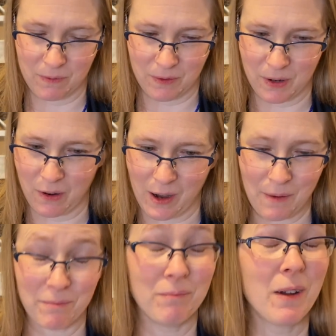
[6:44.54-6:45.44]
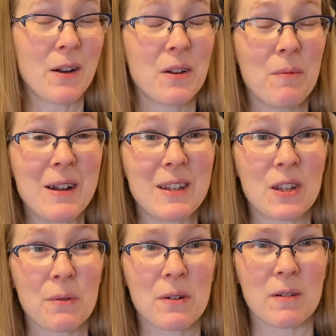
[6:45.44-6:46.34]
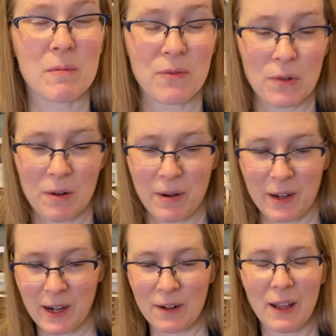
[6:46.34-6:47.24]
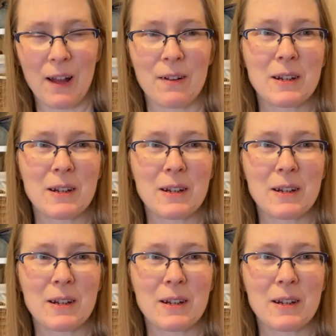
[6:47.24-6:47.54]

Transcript: Sorry, I should read this through before I read it out loud,